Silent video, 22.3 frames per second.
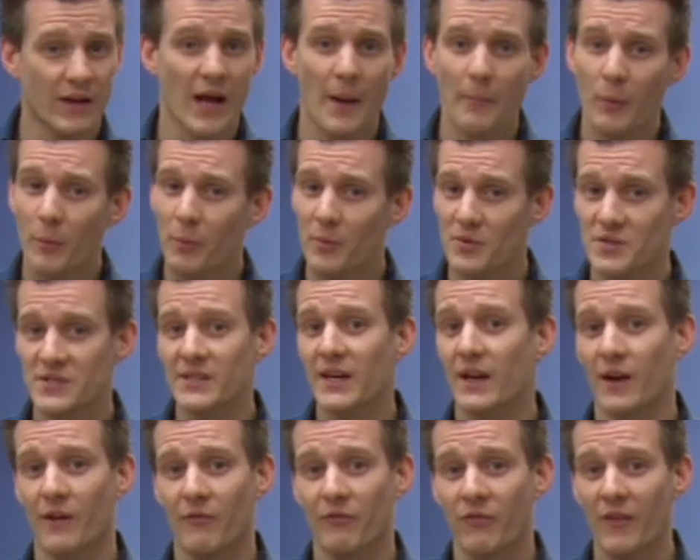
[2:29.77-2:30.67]
a couple
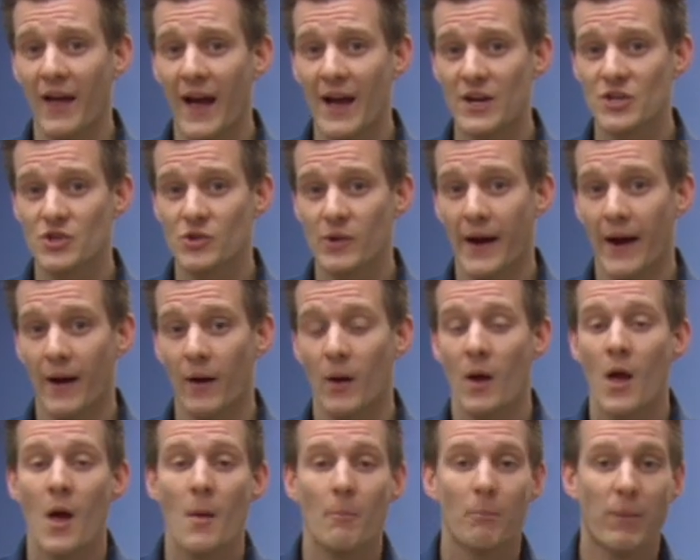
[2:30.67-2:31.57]
percent on a flash
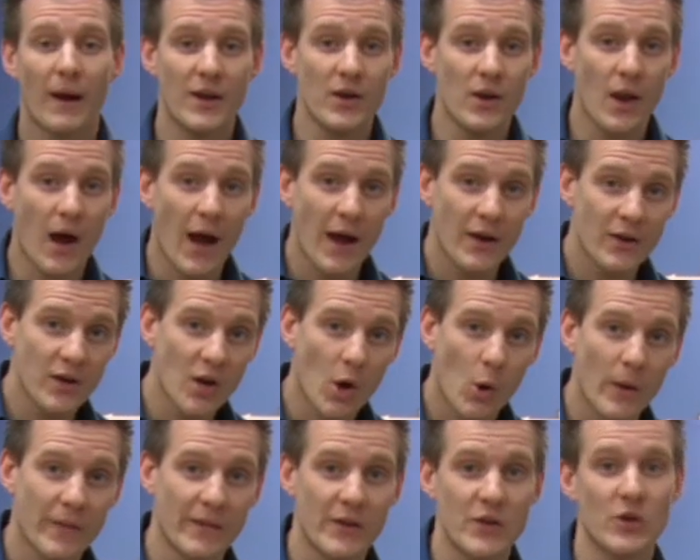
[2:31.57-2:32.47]
dryer by not
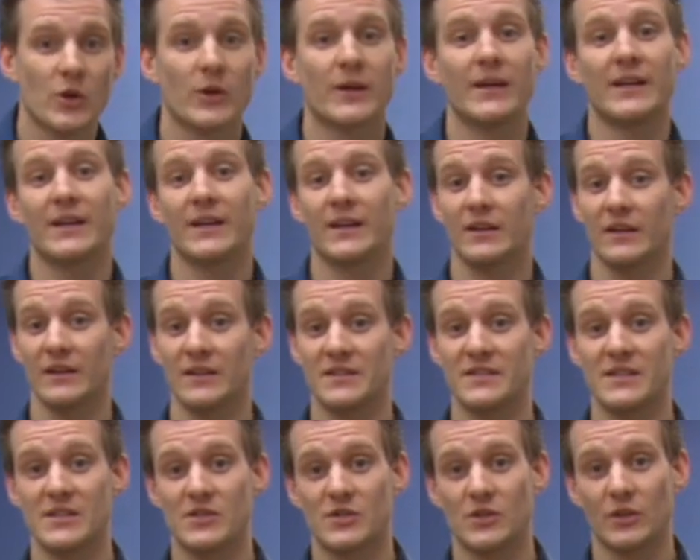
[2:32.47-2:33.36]
knowing that you're getting a
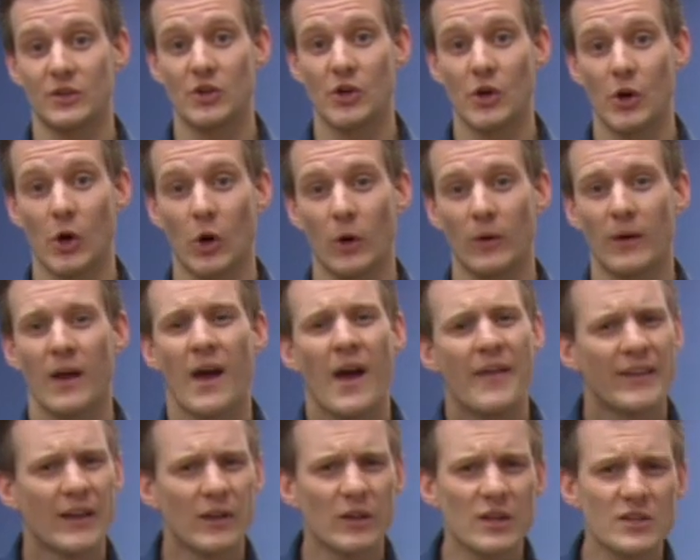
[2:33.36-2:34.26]
consistent cure?
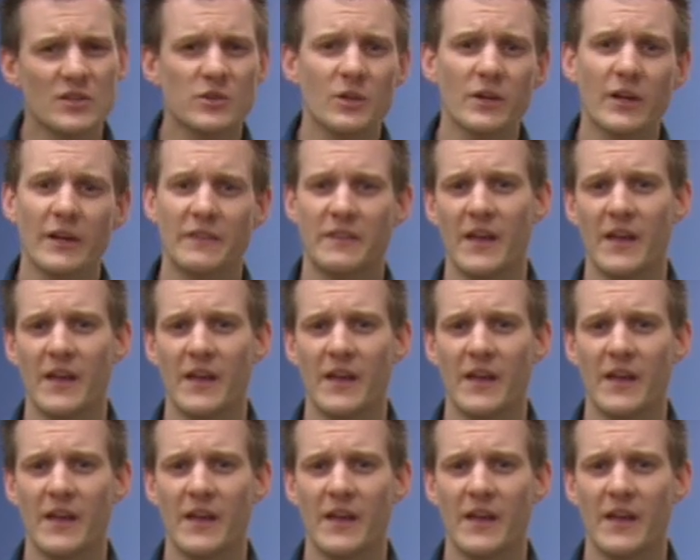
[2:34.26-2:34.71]
Now let's look at